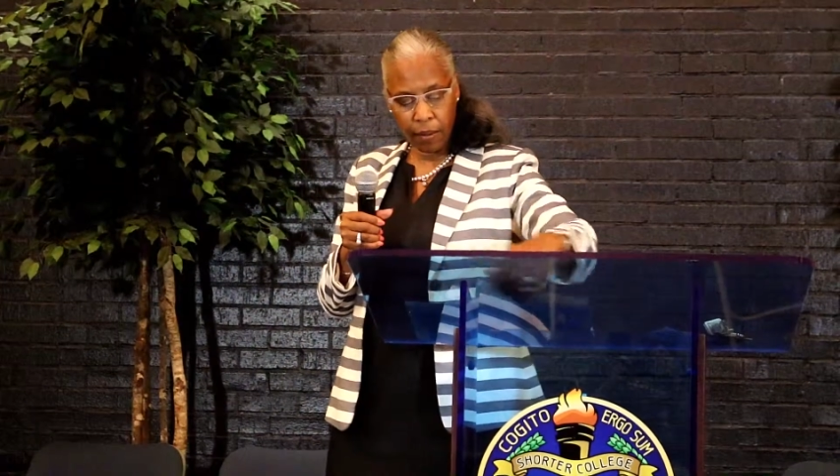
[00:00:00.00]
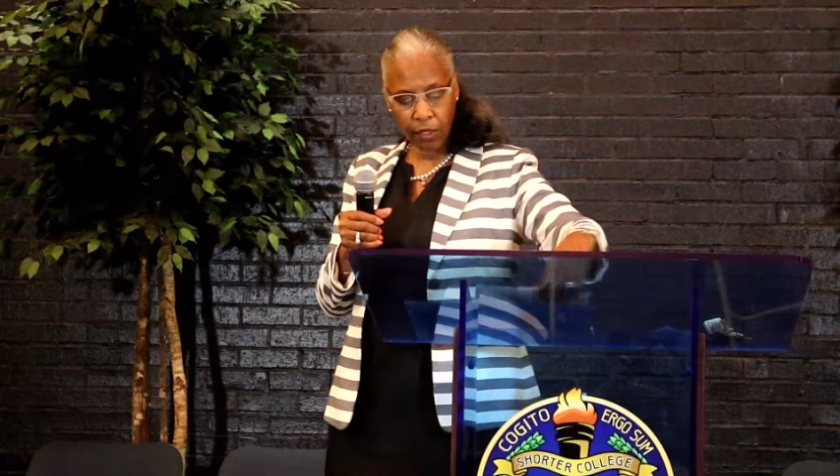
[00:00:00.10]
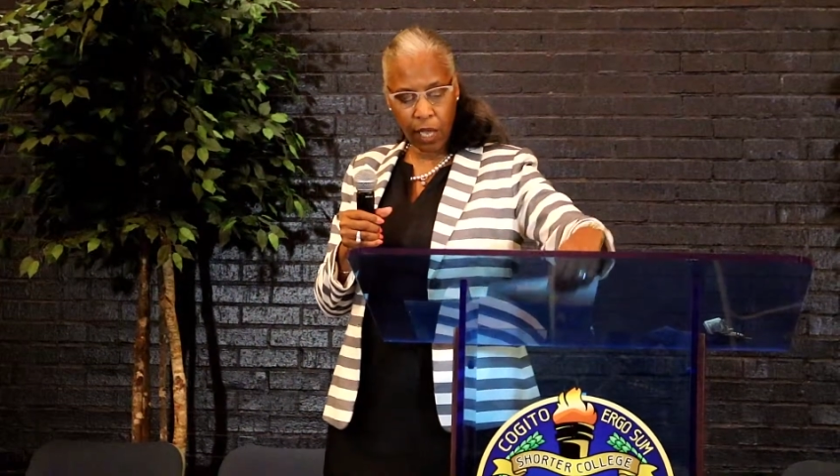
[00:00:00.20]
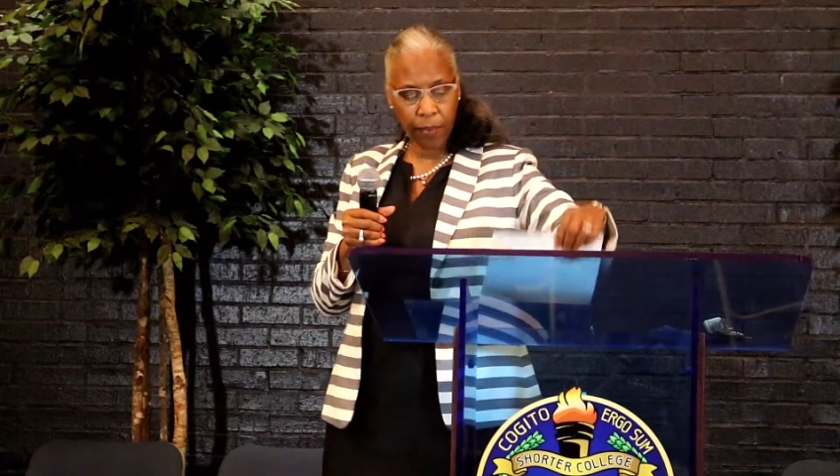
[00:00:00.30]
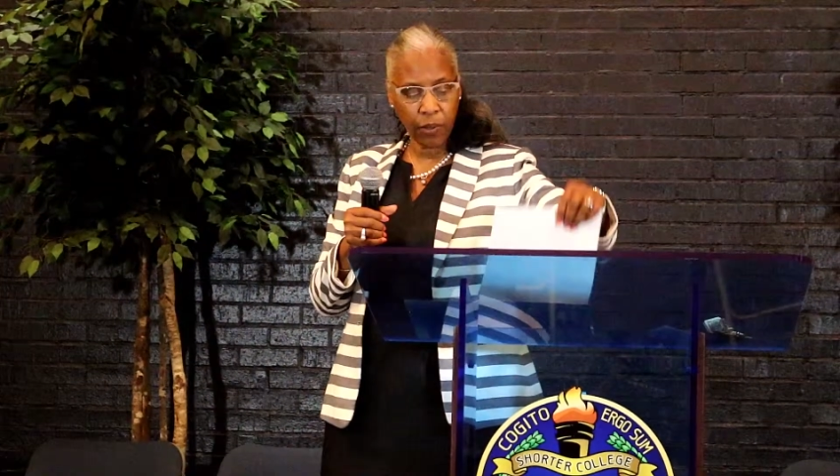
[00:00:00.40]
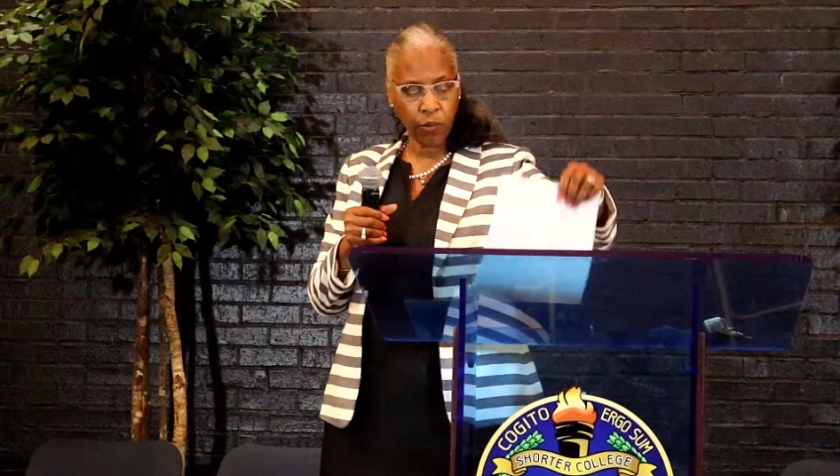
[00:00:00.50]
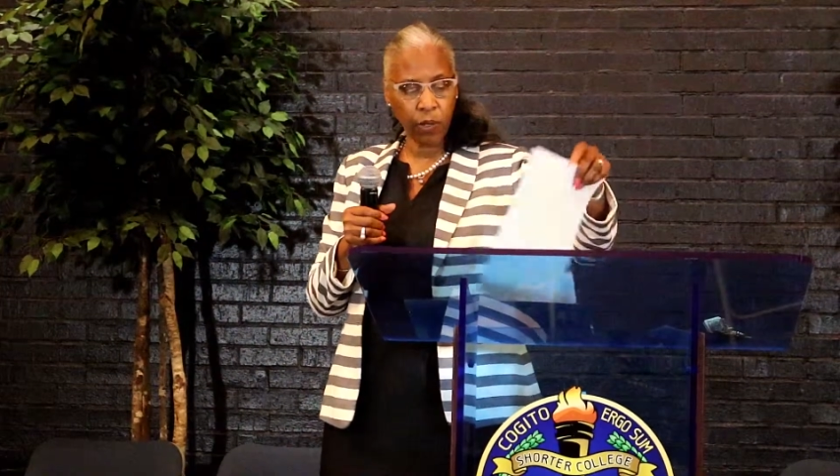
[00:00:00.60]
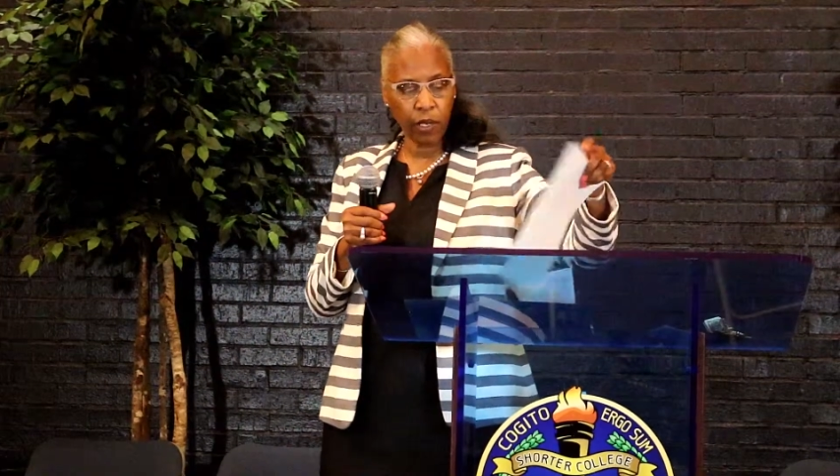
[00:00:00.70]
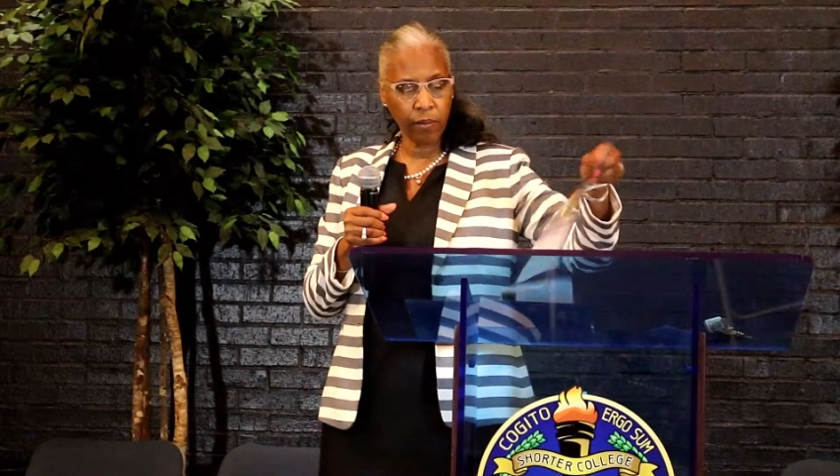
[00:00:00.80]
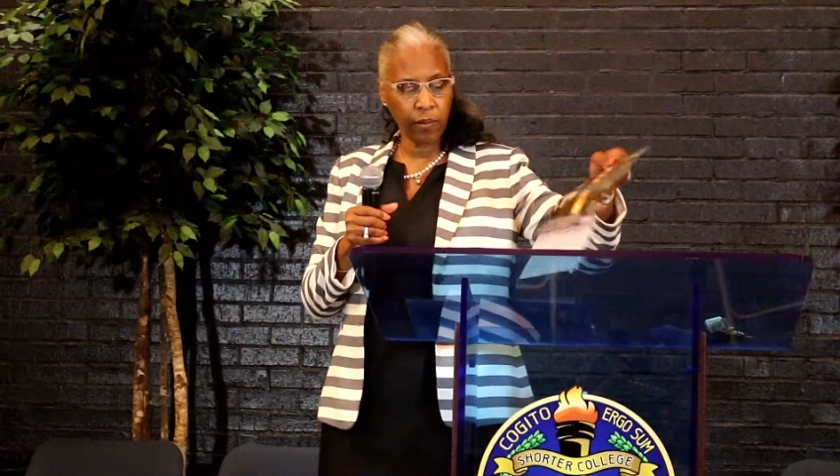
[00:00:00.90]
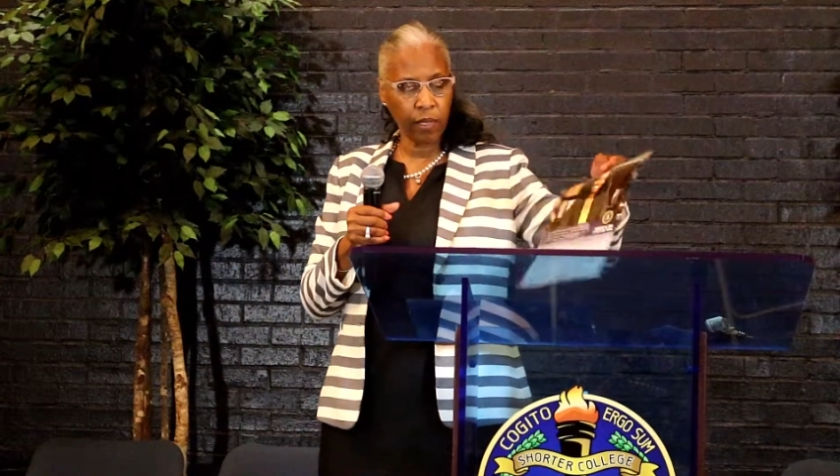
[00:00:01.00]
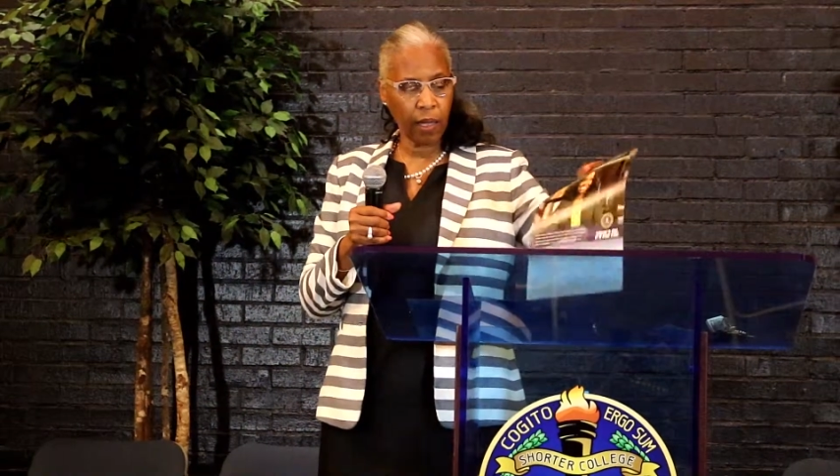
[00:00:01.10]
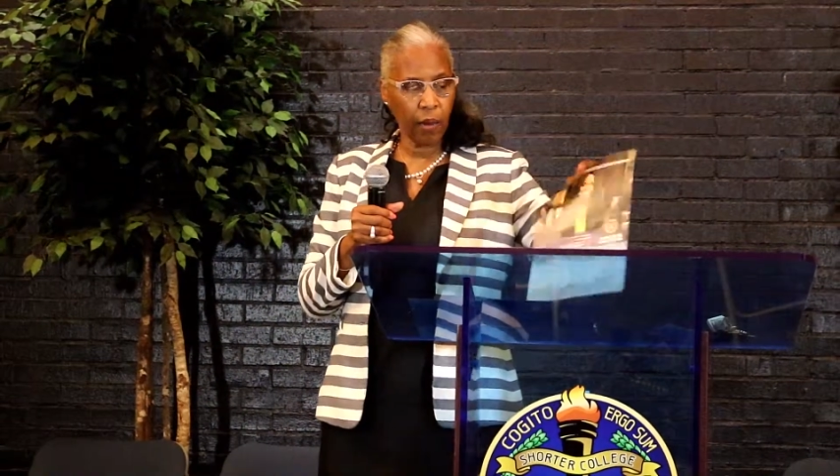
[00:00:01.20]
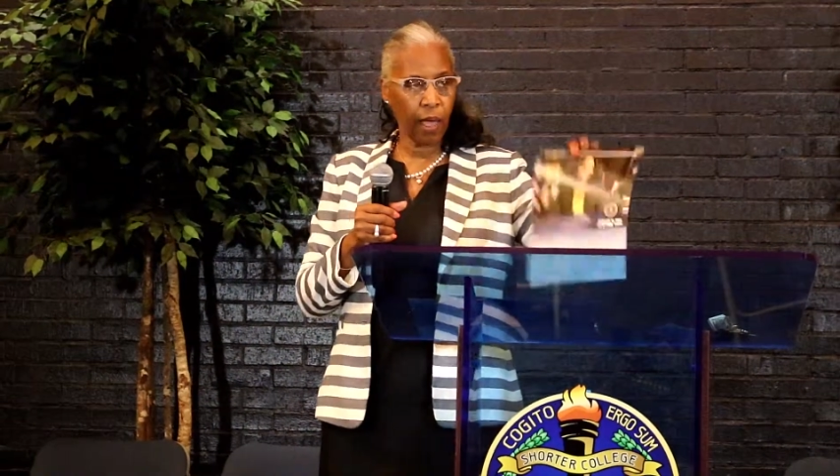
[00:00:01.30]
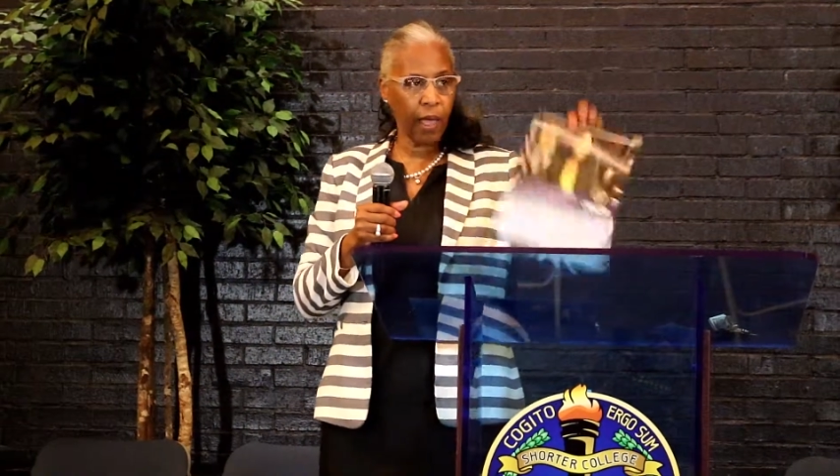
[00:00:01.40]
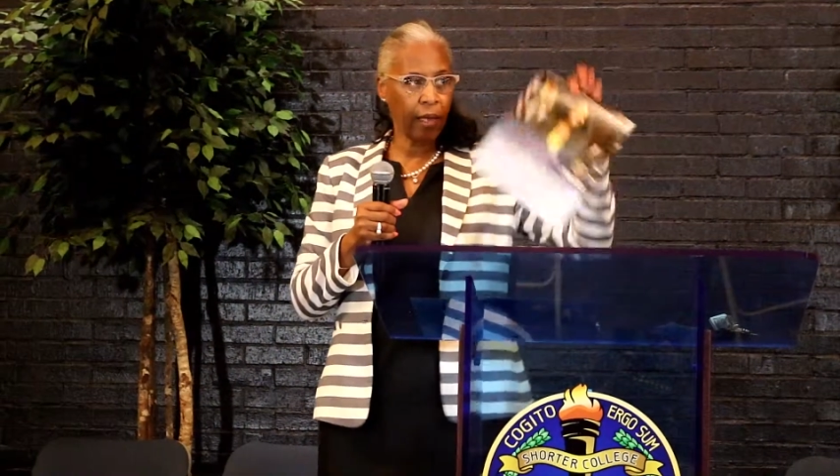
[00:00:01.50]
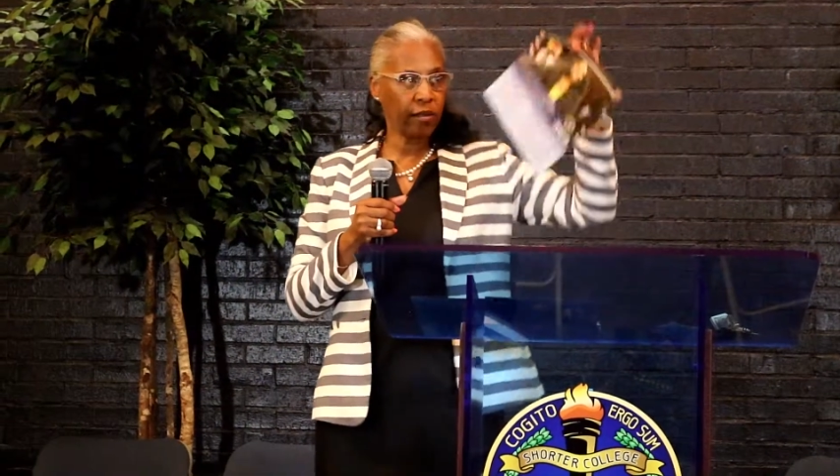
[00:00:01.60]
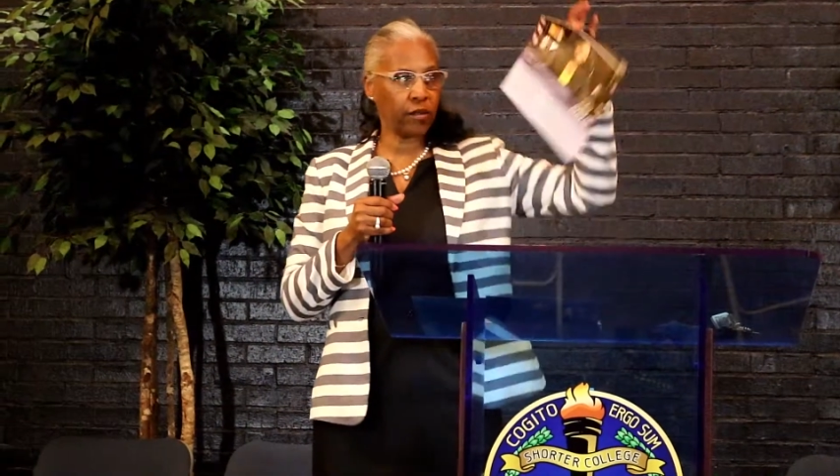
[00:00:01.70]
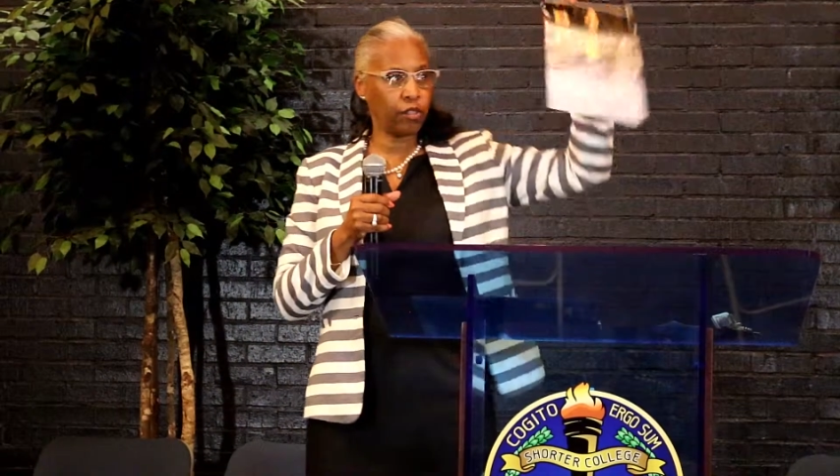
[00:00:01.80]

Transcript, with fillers: Chaplain Williams has.